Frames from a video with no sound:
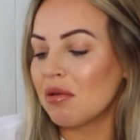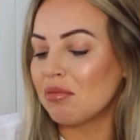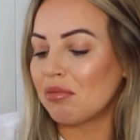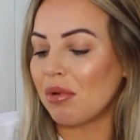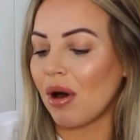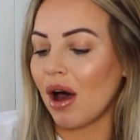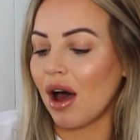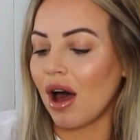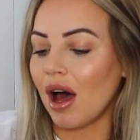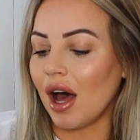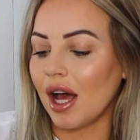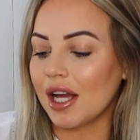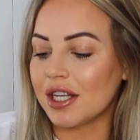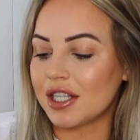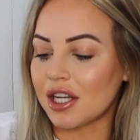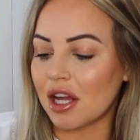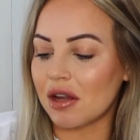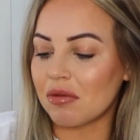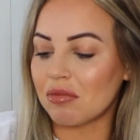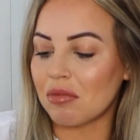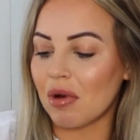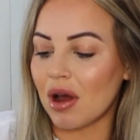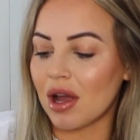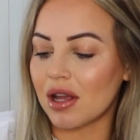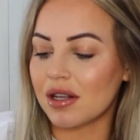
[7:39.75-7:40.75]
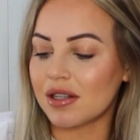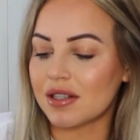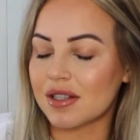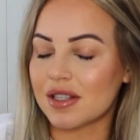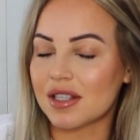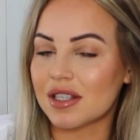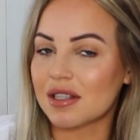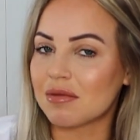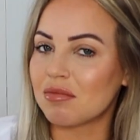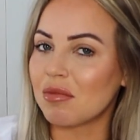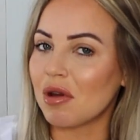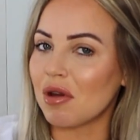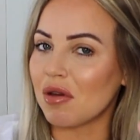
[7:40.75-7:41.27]
but I don't mind
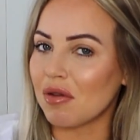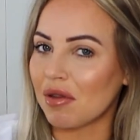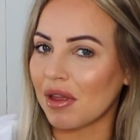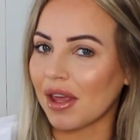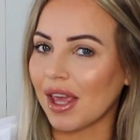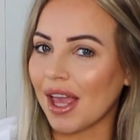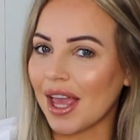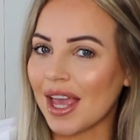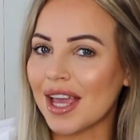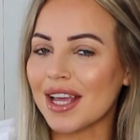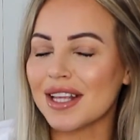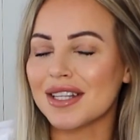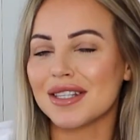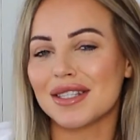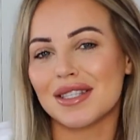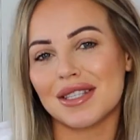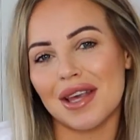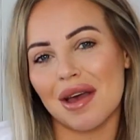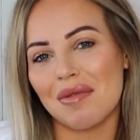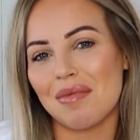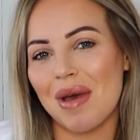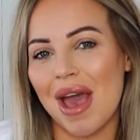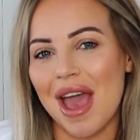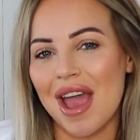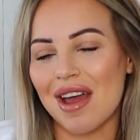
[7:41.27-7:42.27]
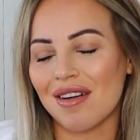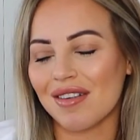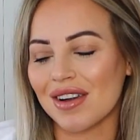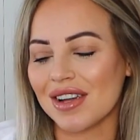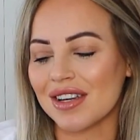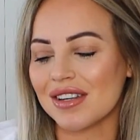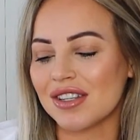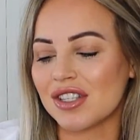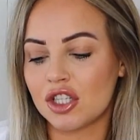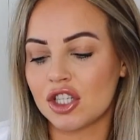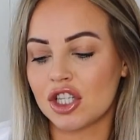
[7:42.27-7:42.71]
smoothing it in some areas,